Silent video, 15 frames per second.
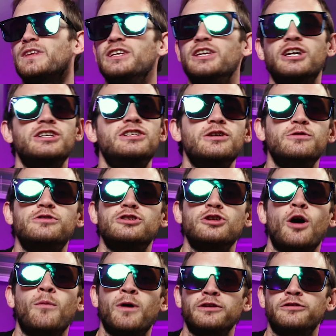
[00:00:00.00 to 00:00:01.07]
you could do
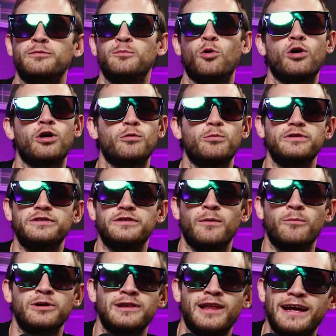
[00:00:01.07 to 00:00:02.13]
so much more with
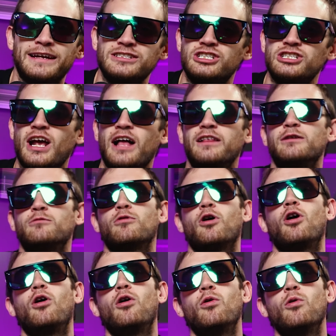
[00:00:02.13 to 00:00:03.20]
someone like Jelly
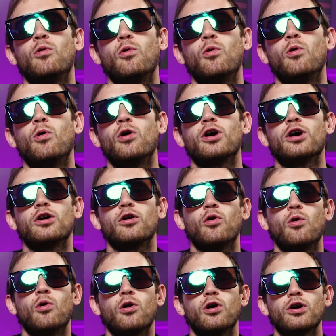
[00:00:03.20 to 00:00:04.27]
Roll or
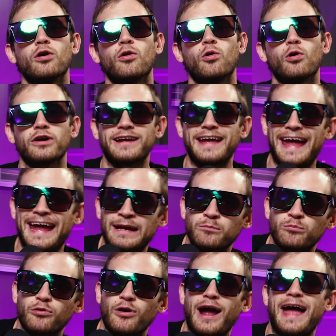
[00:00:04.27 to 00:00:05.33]
or or
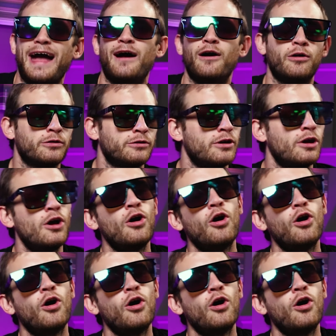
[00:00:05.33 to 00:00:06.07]
Kane Brown